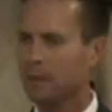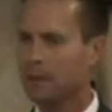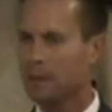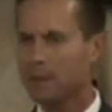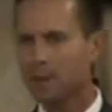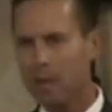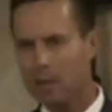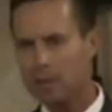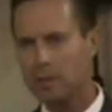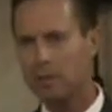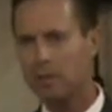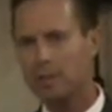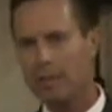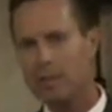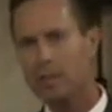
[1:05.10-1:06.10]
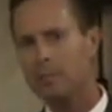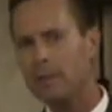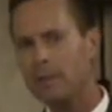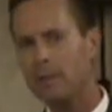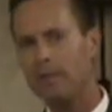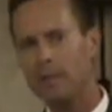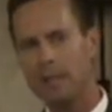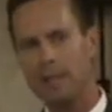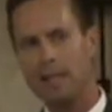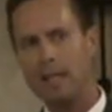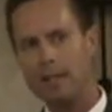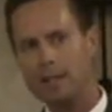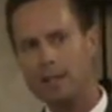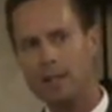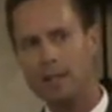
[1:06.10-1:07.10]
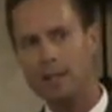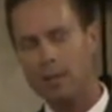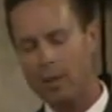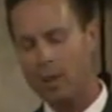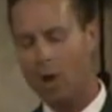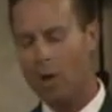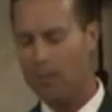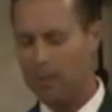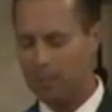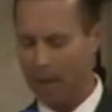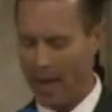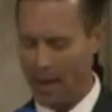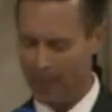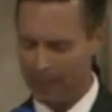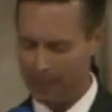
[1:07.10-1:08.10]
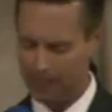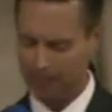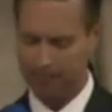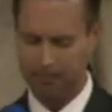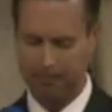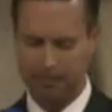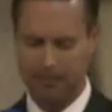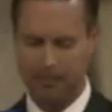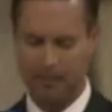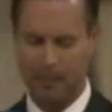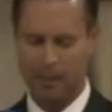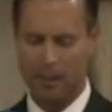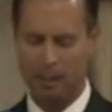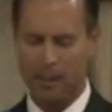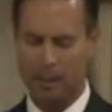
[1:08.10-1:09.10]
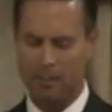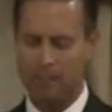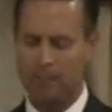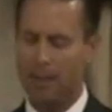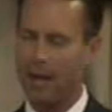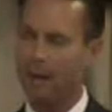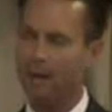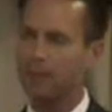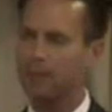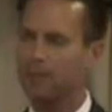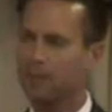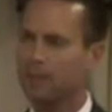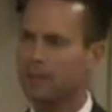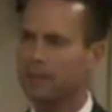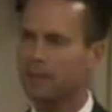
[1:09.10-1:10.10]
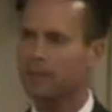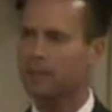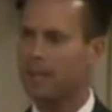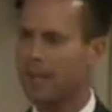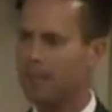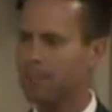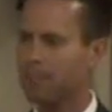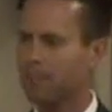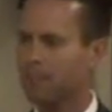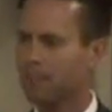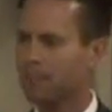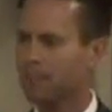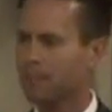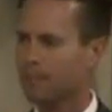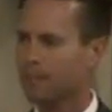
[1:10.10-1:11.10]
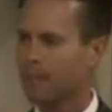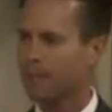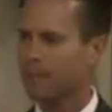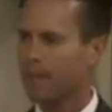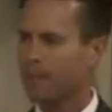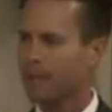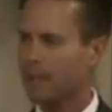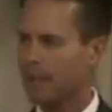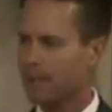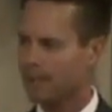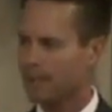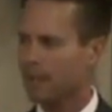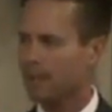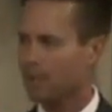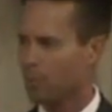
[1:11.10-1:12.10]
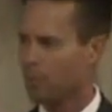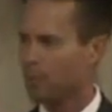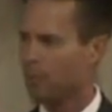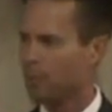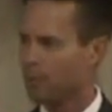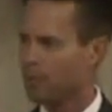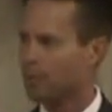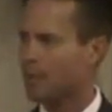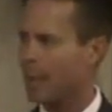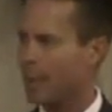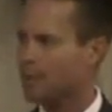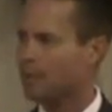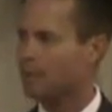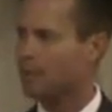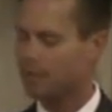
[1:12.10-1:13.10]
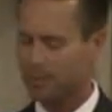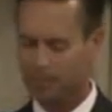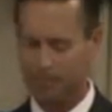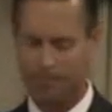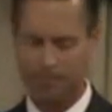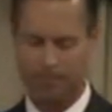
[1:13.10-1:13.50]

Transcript: but to also teach me to be a leader that you can all be proud of. It's imperative that this team has each and every one of you as captains.